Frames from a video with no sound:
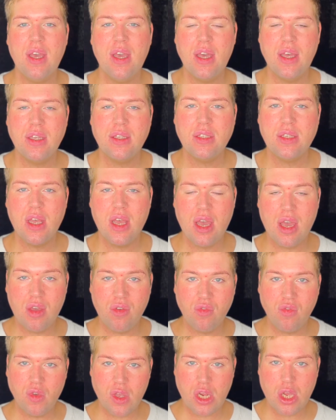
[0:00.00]
is a
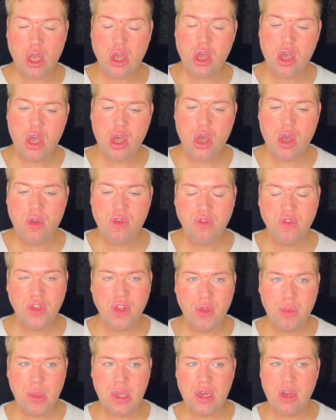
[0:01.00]
video
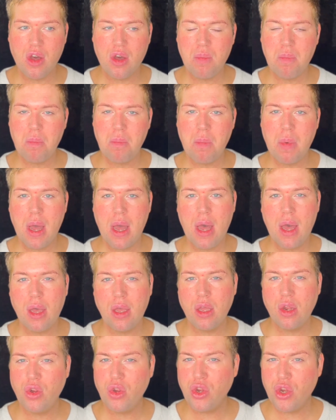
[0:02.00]
filming on
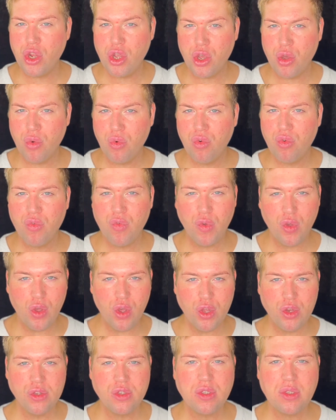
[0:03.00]
my new
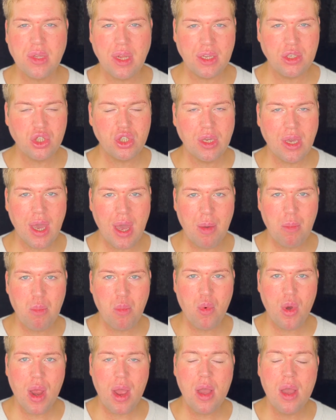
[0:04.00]

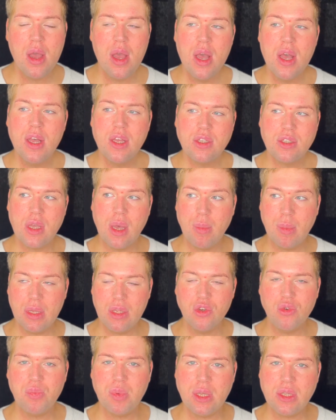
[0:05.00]
phone/camera. So I'm a
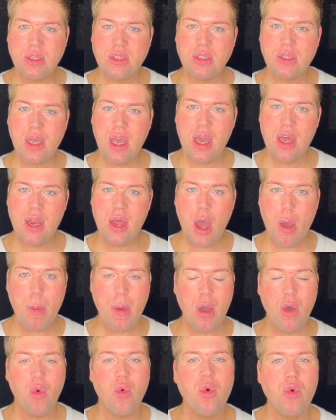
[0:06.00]
little bit scared
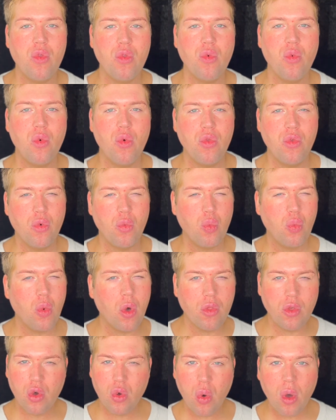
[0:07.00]
about
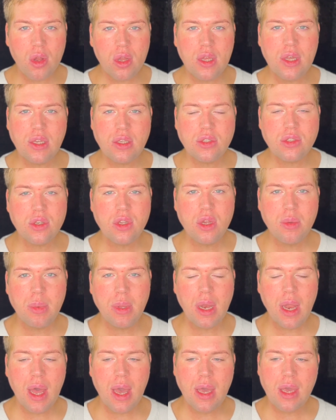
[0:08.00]
what the quality is going to be
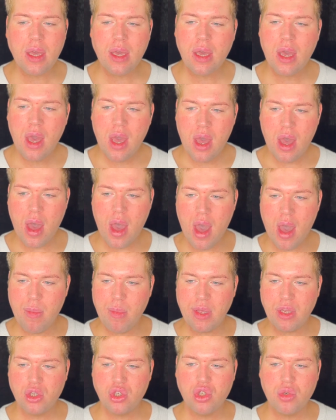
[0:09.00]
like.
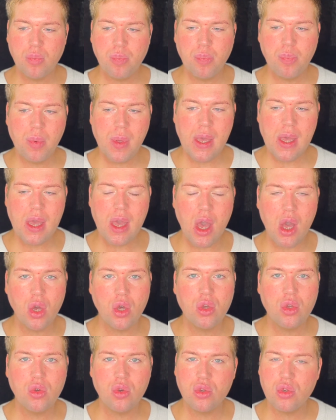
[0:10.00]
It should be
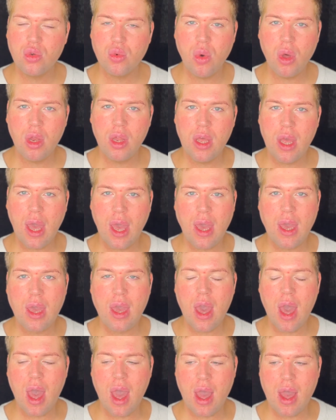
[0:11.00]
good
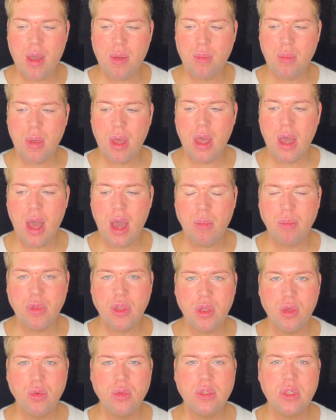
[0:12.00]
quality. I'm
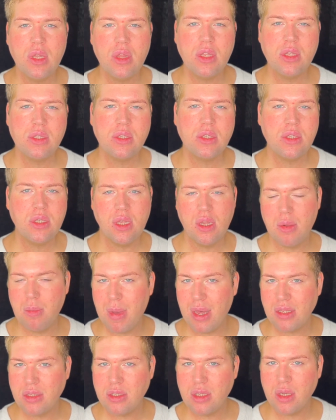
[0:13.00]
using the
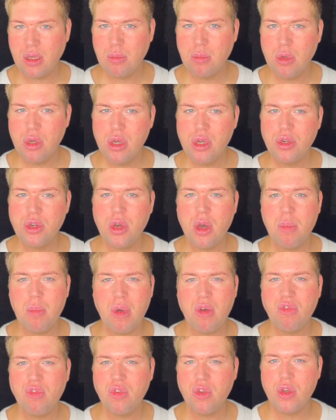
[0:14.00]
cinematic mode on
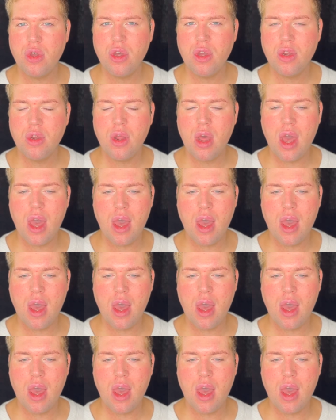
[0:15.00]
my phone